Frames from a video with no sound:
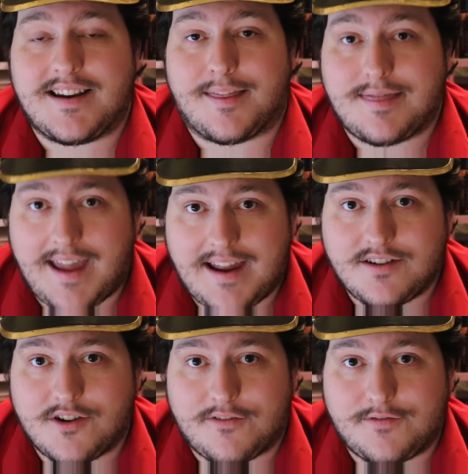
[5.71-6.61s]

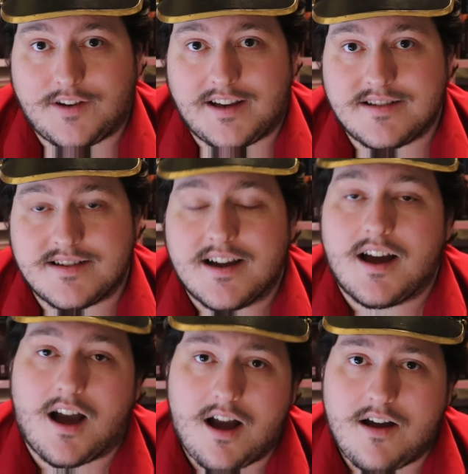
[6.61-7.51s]
Nathaniel Flint
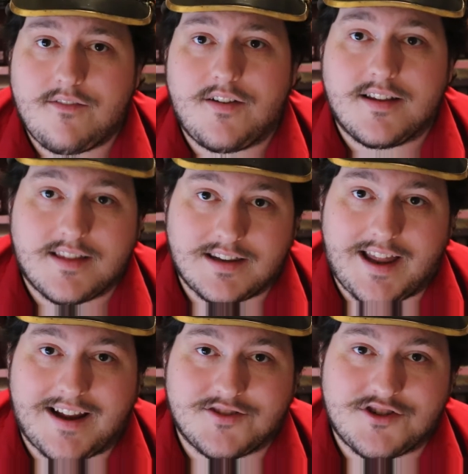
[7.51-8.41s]
of the
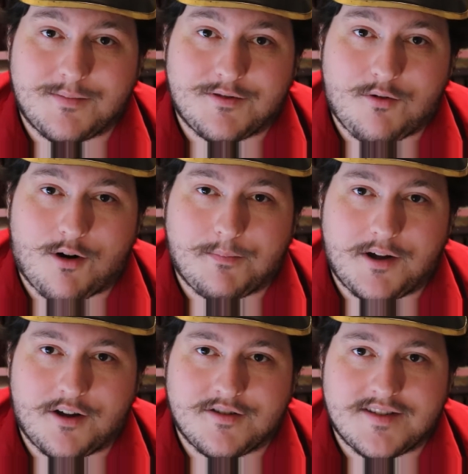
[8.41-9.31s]
Landship
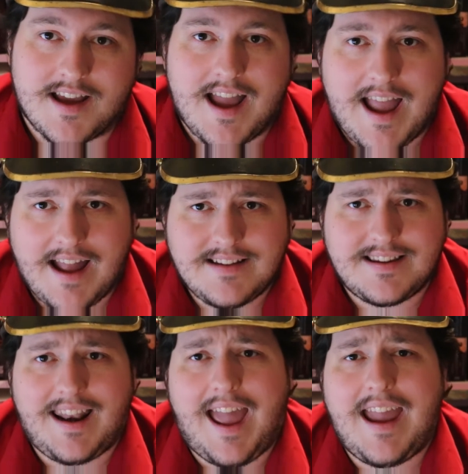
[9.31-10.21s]
Scorpios, and
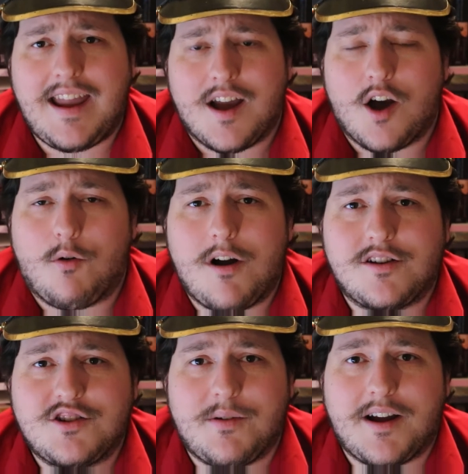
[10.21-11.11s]
today
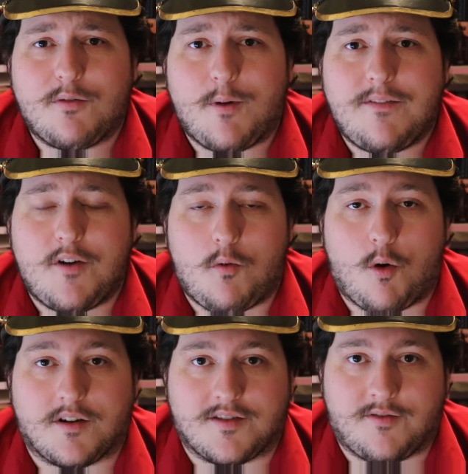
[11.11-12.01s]
we're doing a RIvet
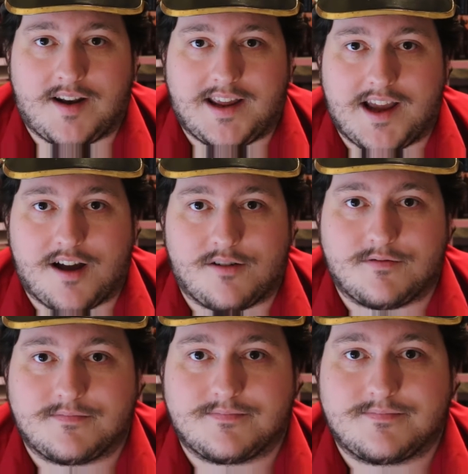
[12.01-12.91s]
Wars
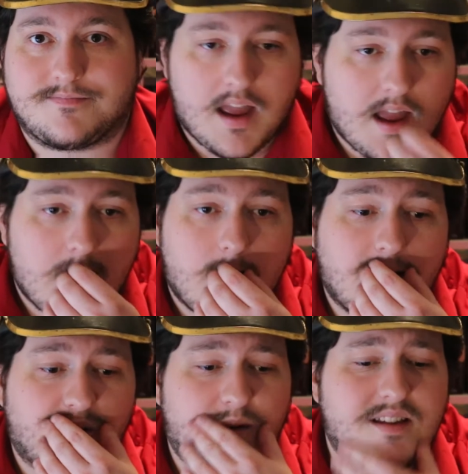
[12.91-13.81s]
video.
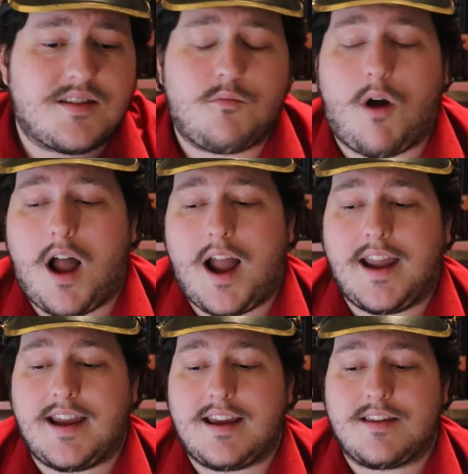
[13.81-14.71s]
And the reason
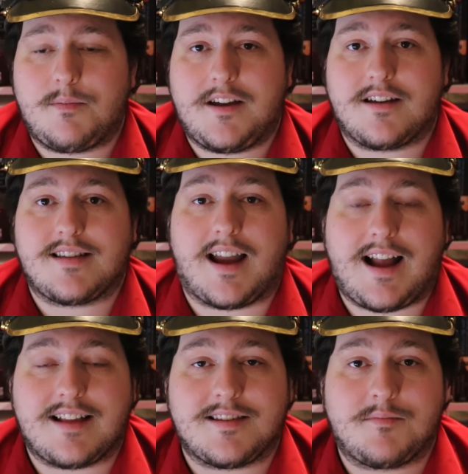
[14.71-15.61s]
why is because I
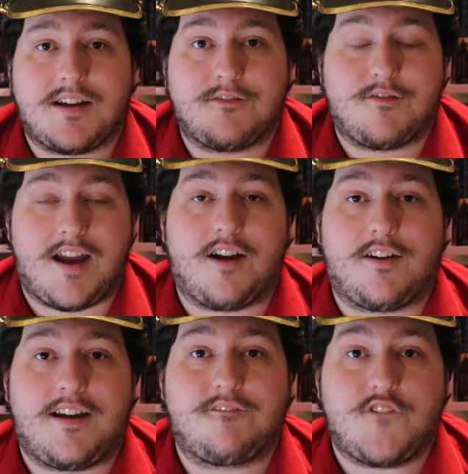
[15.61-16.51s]
got something
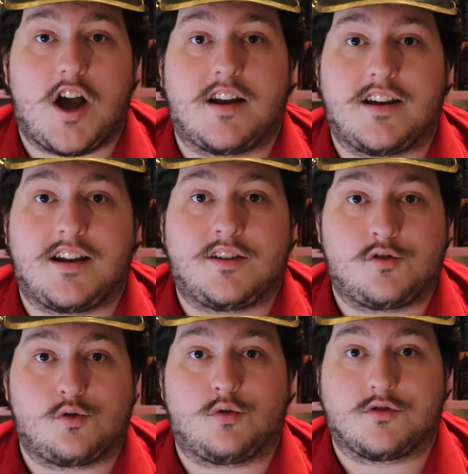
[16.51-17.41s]
very fun
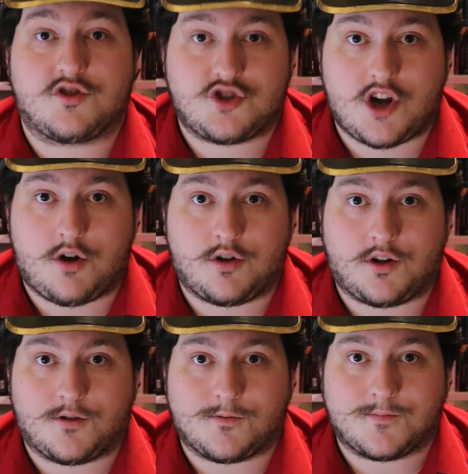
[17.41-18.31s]
and cool to show
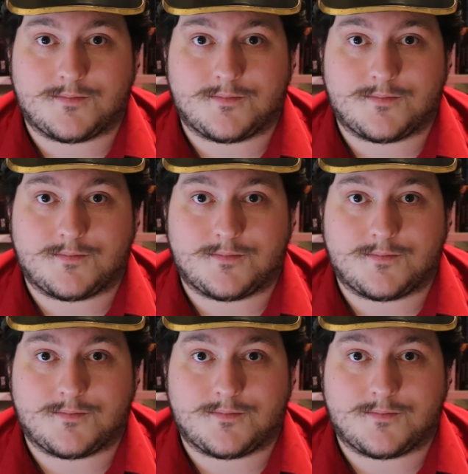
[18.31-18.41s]
you.